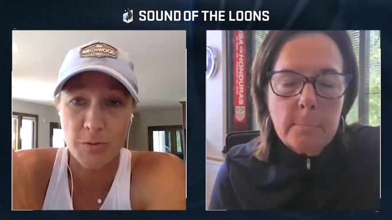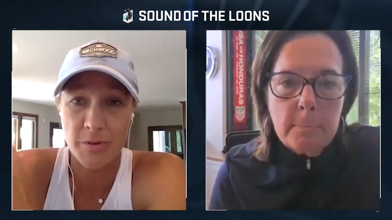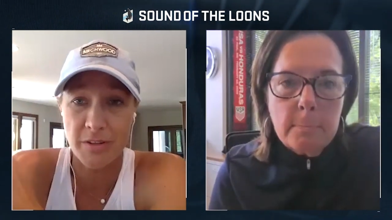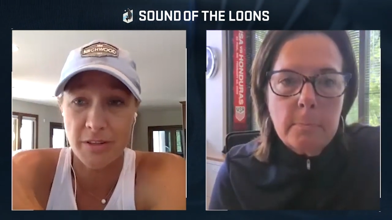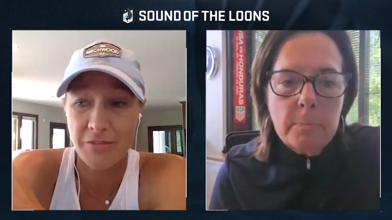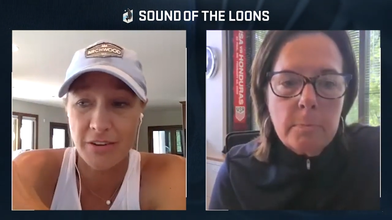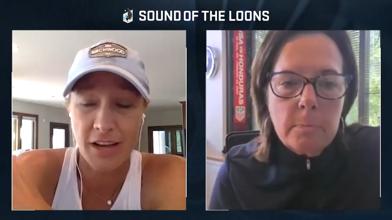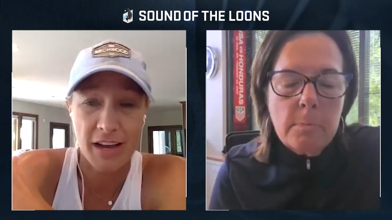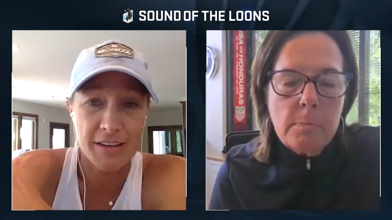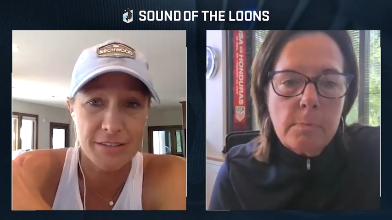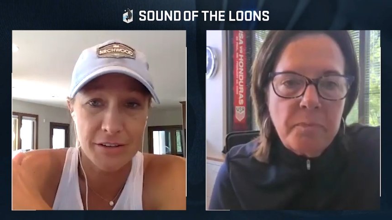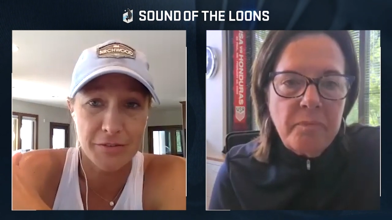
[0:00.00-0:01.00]
Speaker 1: with eleven
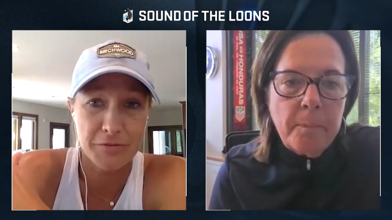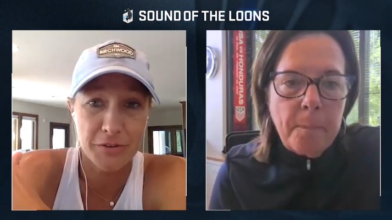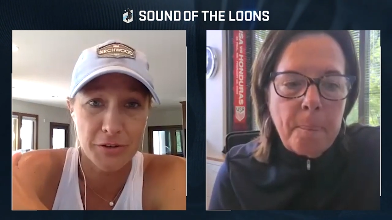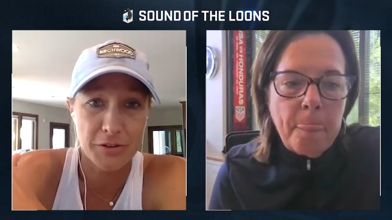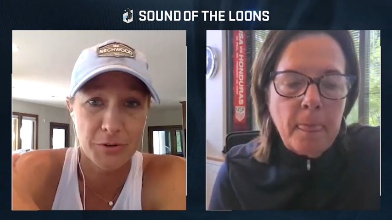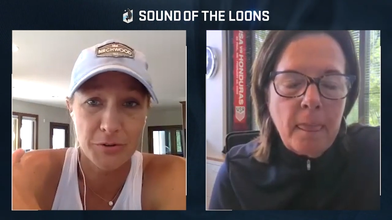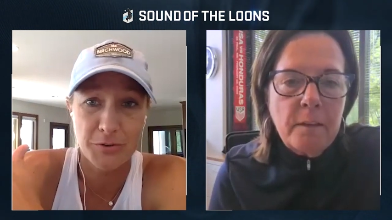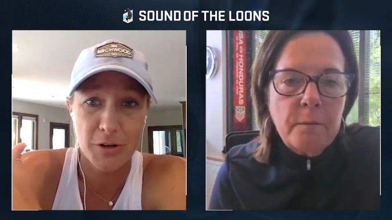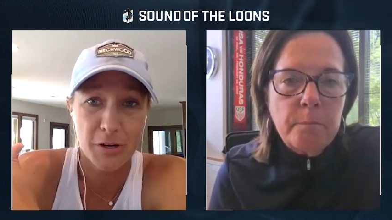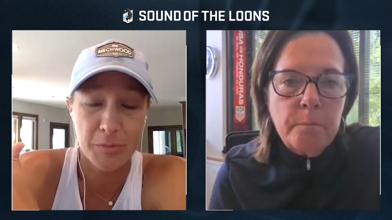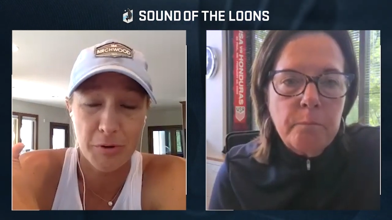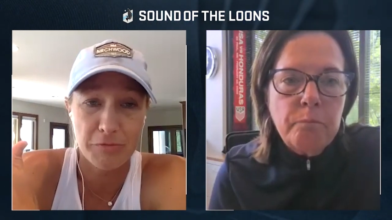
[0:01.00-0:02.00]
guys on the field when you
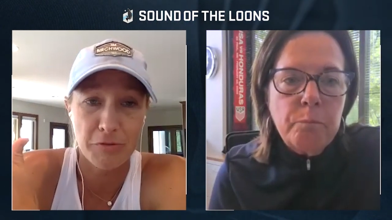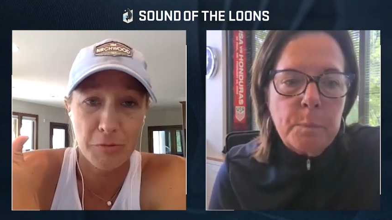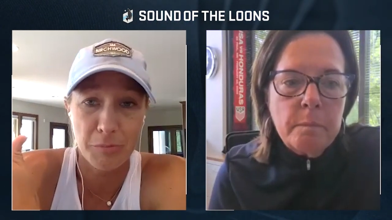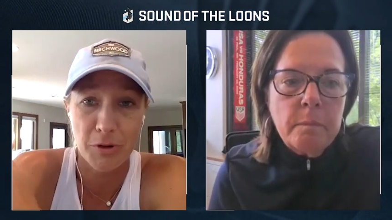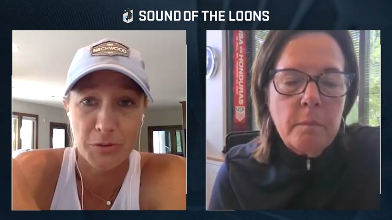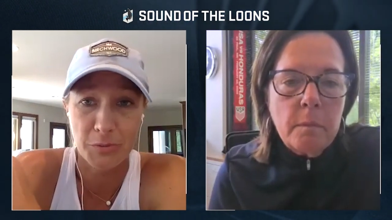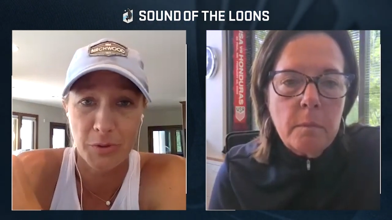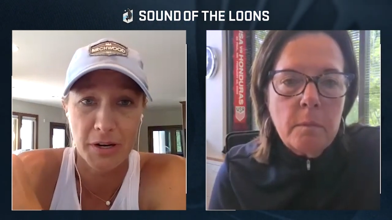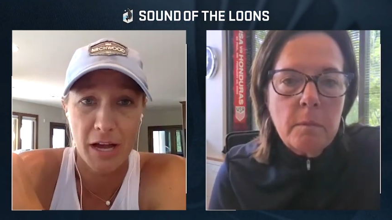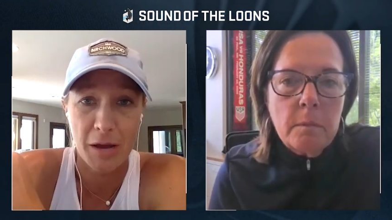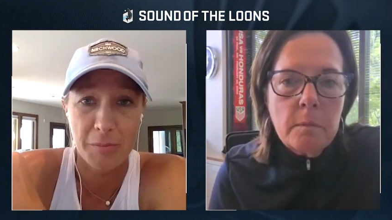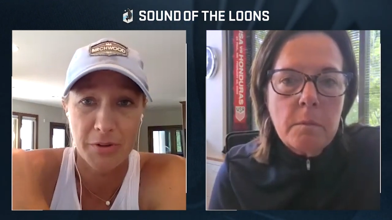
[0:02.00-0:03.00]
talk about football and
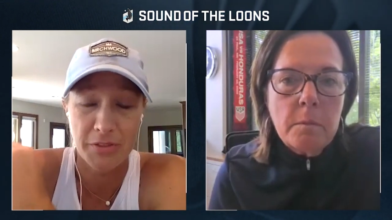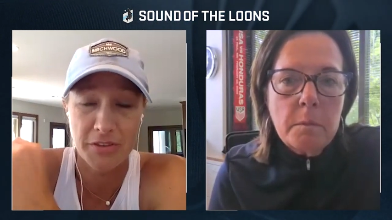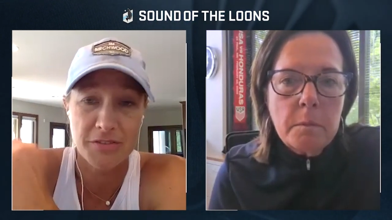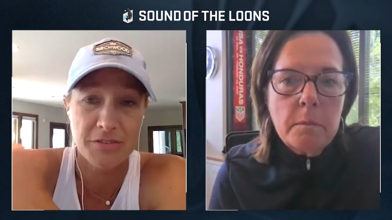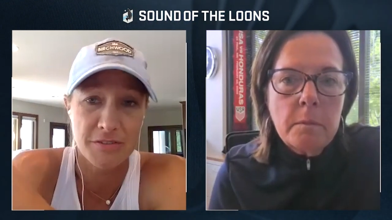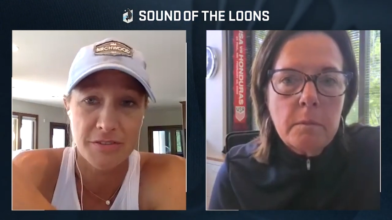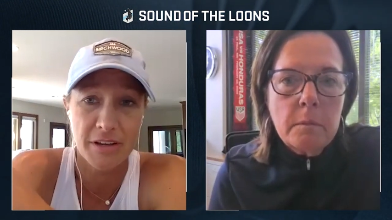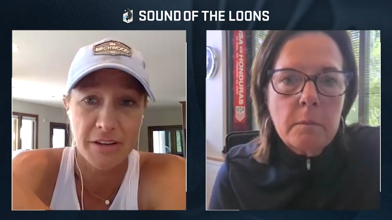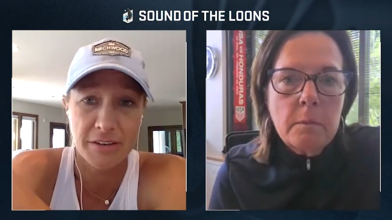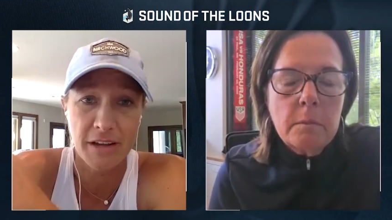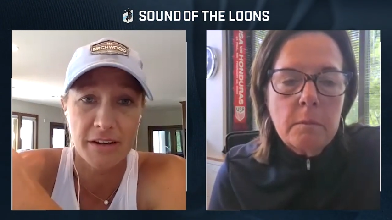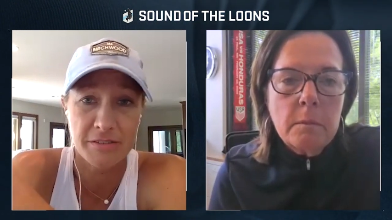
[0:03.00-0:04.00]
whatnot, but this is
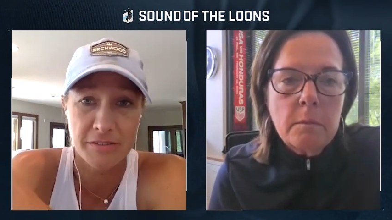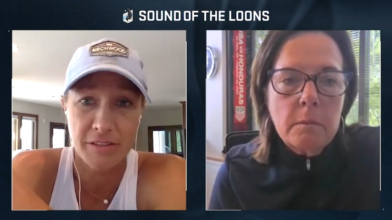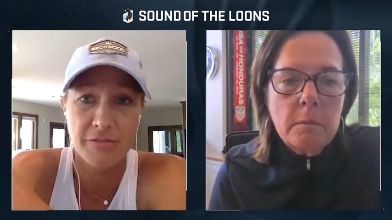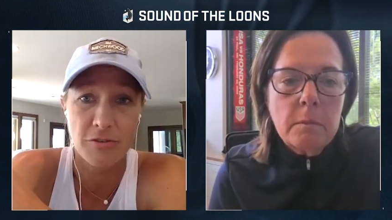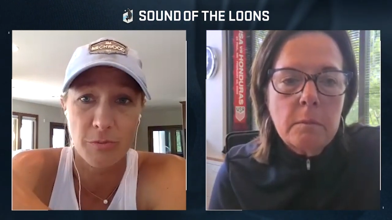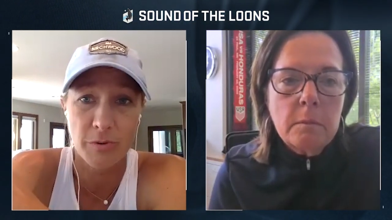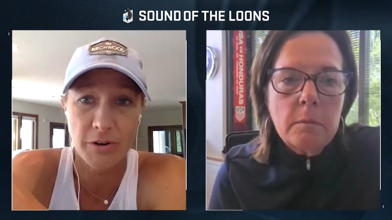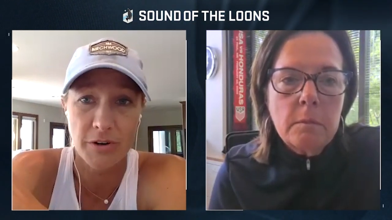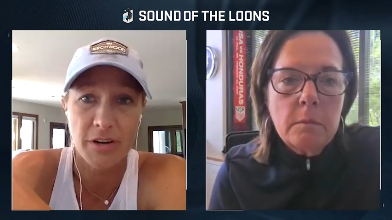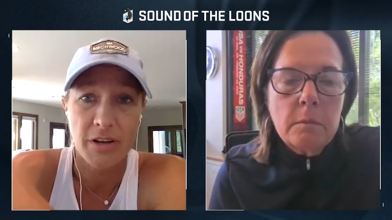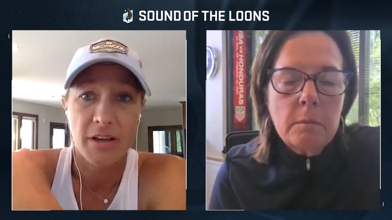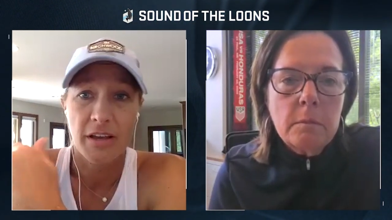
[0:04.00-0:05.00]
like next level
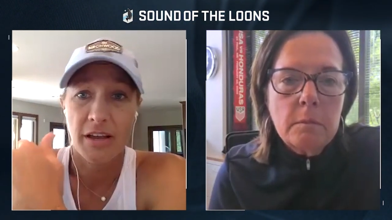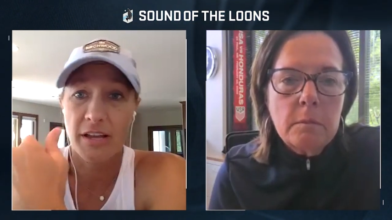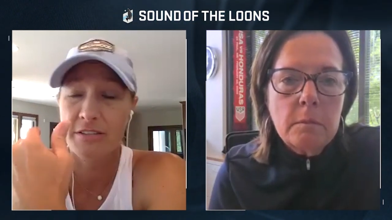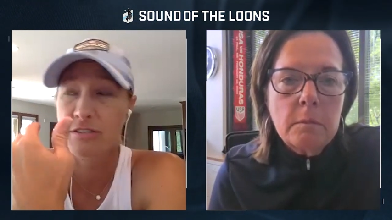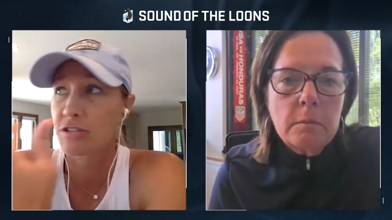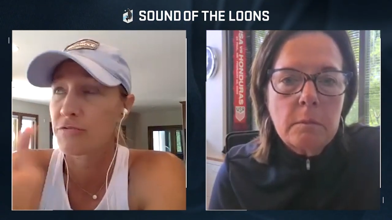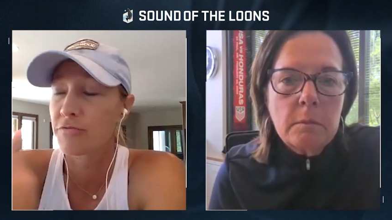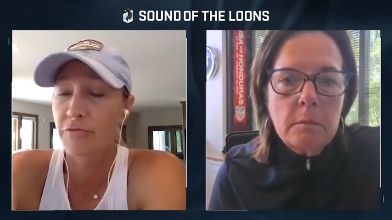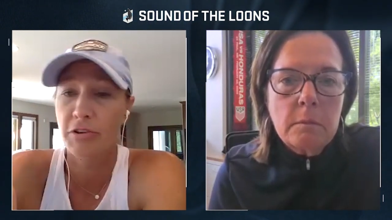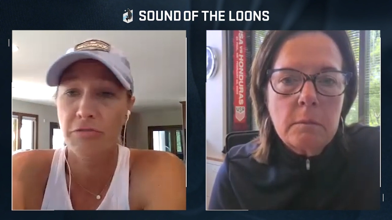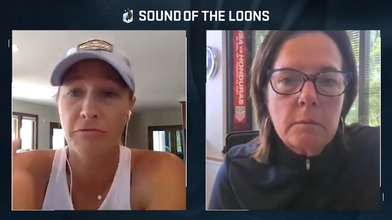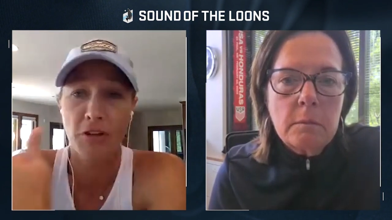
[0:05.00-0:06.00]
where it's this
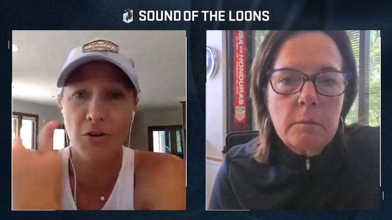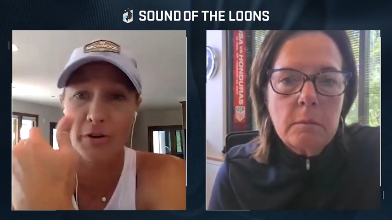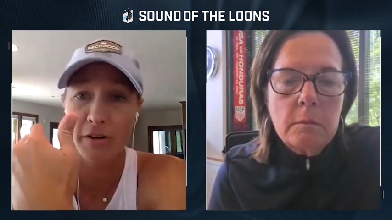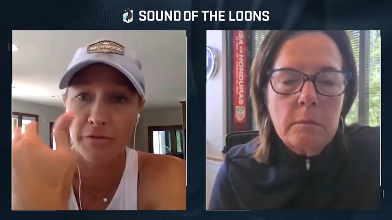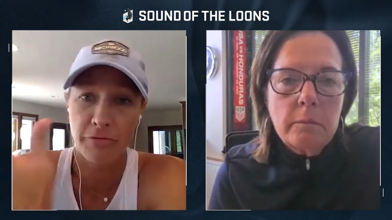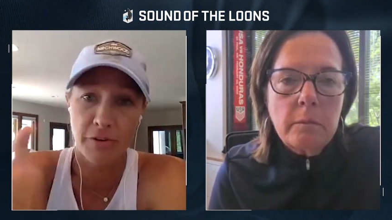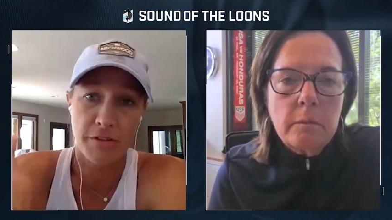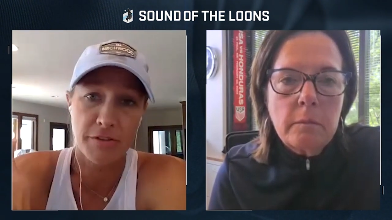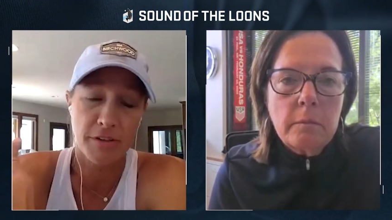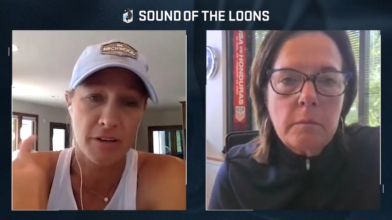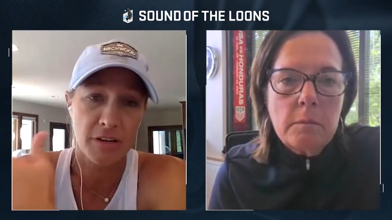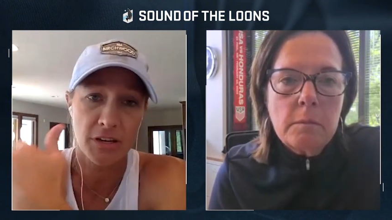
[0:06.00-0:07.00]
free flowing, free
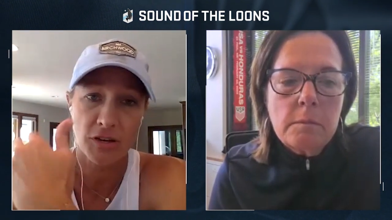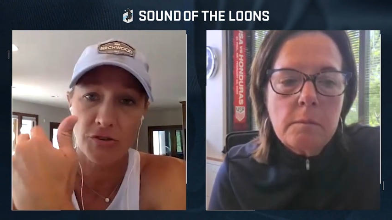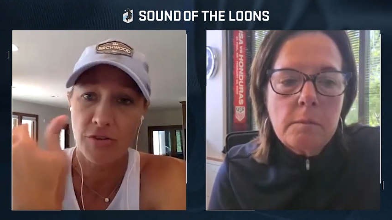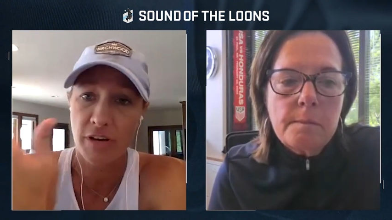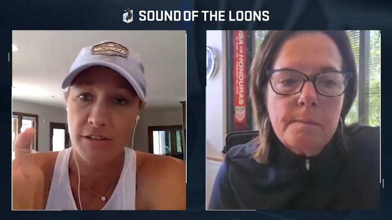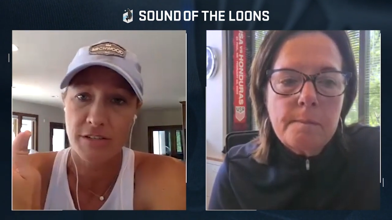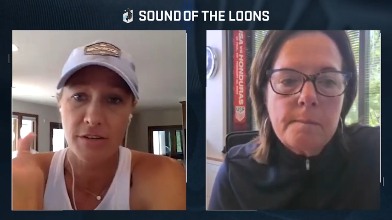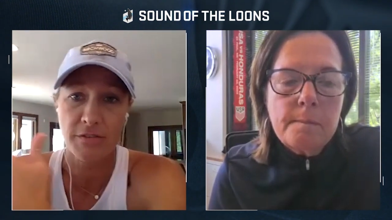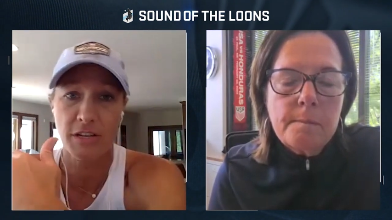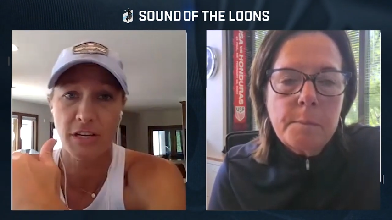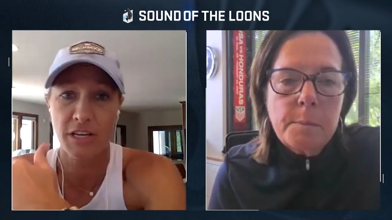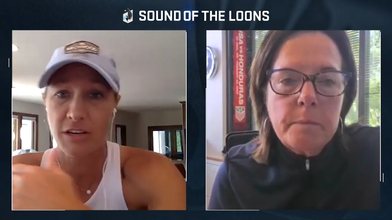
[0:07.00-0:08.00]
thinking,
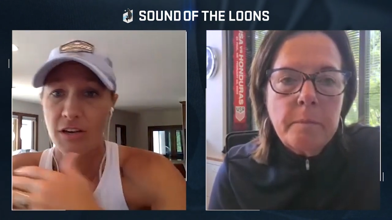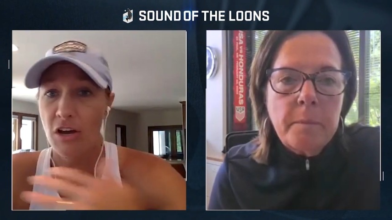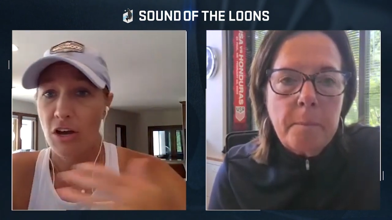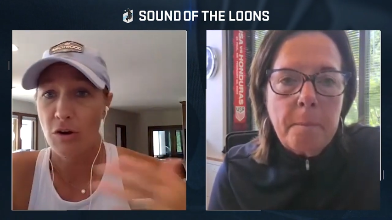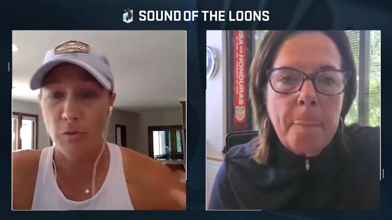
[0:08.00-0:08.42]
creativity,